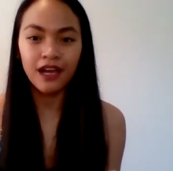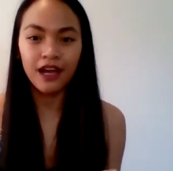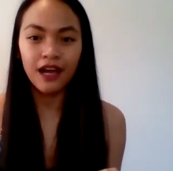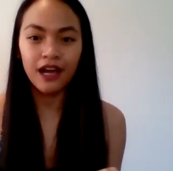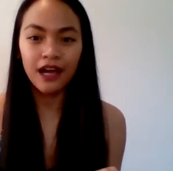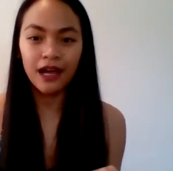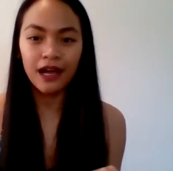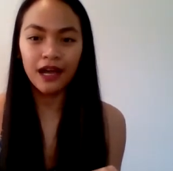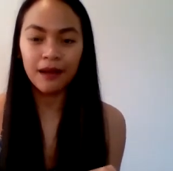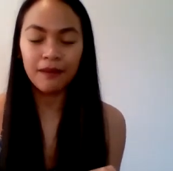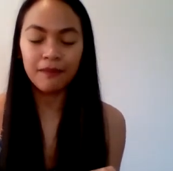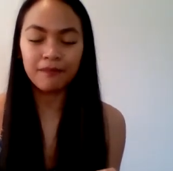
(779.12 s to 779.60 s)

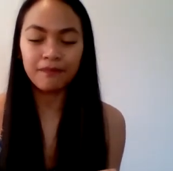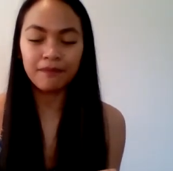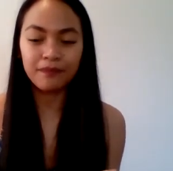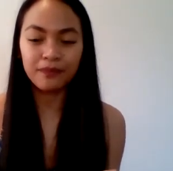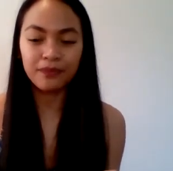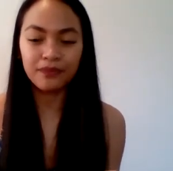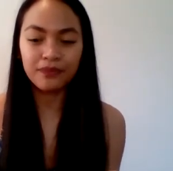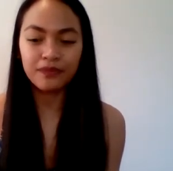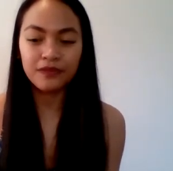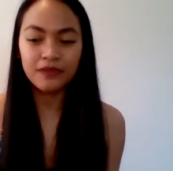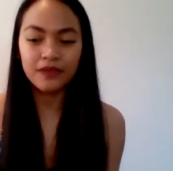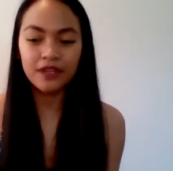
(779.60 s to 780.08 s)

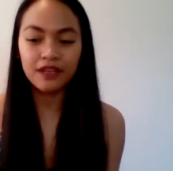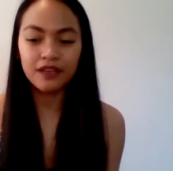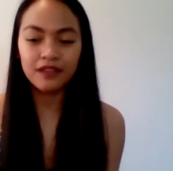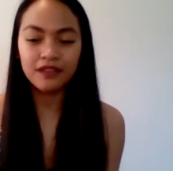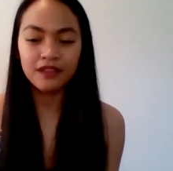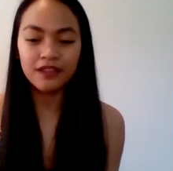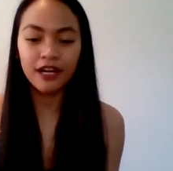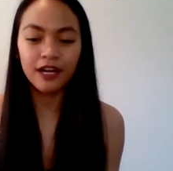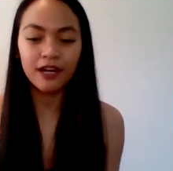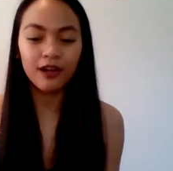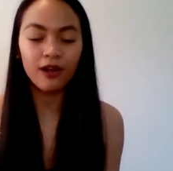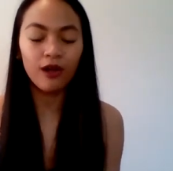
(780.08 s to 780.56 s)
um
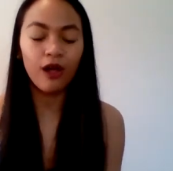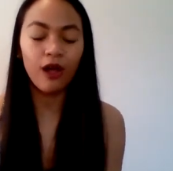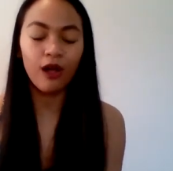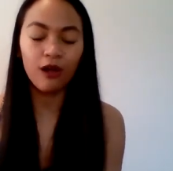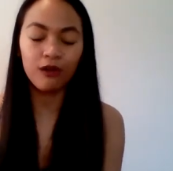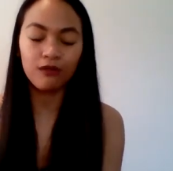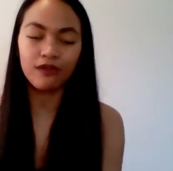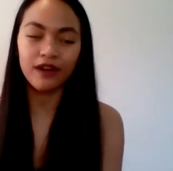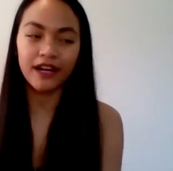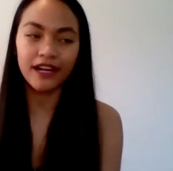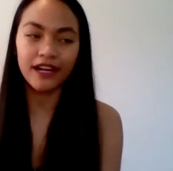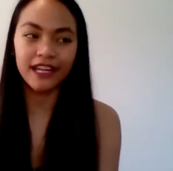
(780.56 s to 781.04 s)
that are
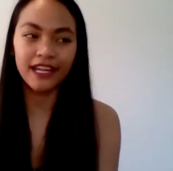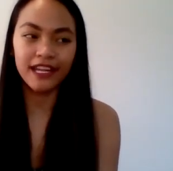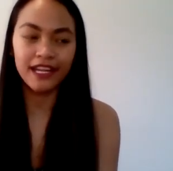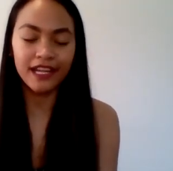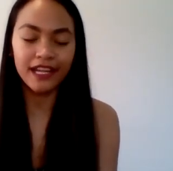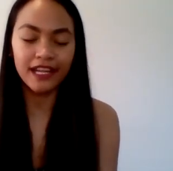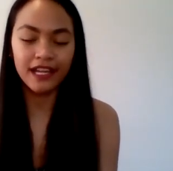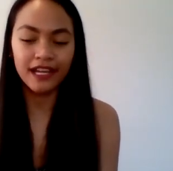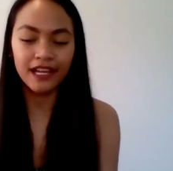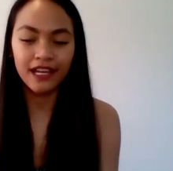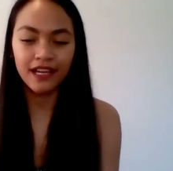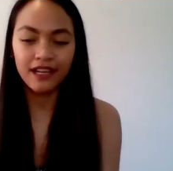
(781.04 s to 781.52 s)

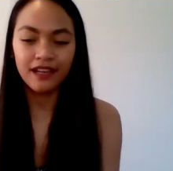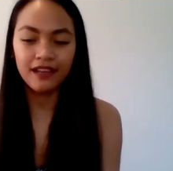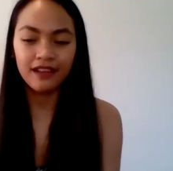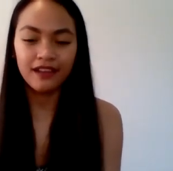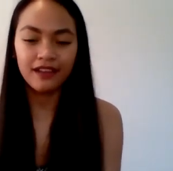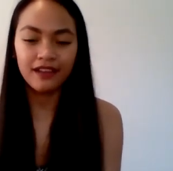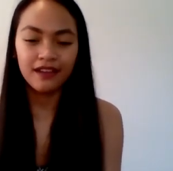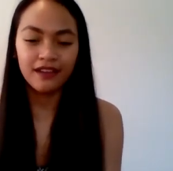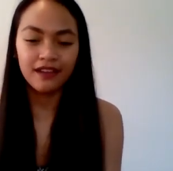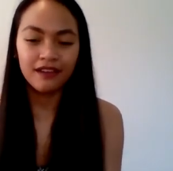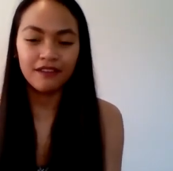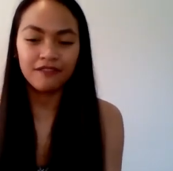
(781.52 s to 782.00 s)
already
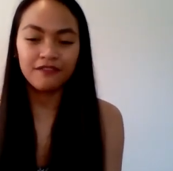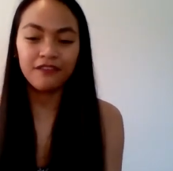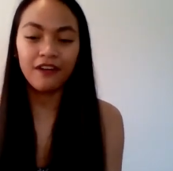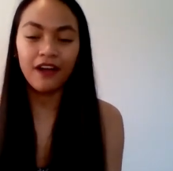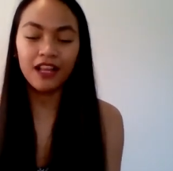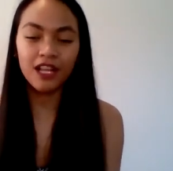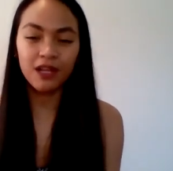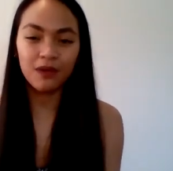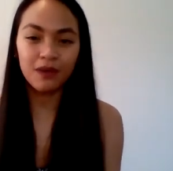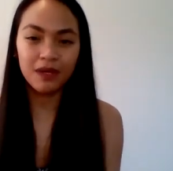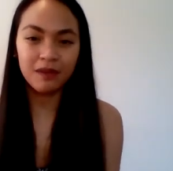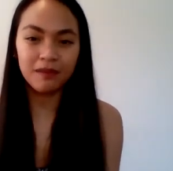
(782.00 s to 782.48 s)

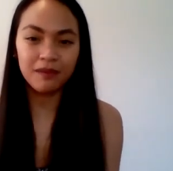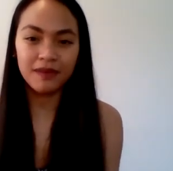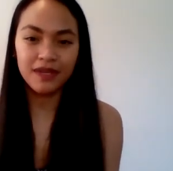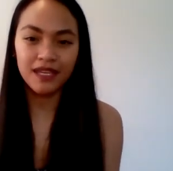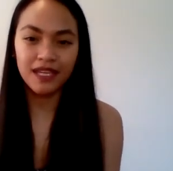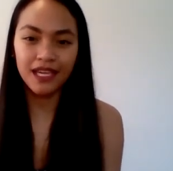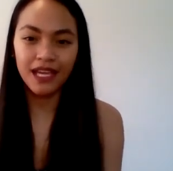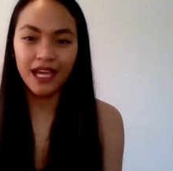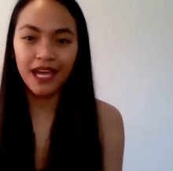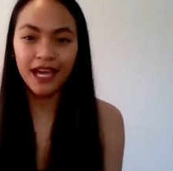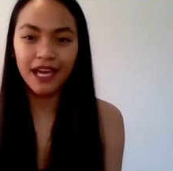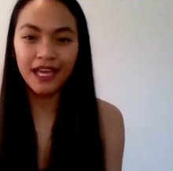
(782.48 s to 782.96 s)
following
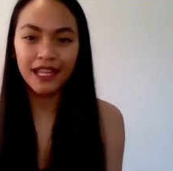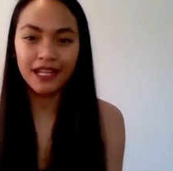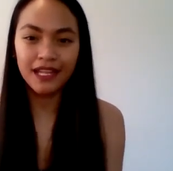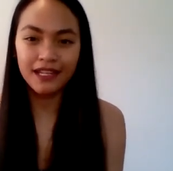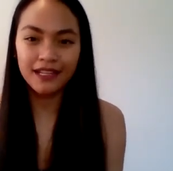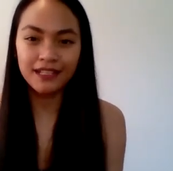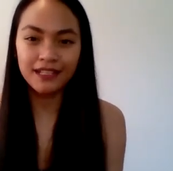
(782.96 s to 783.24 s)
me and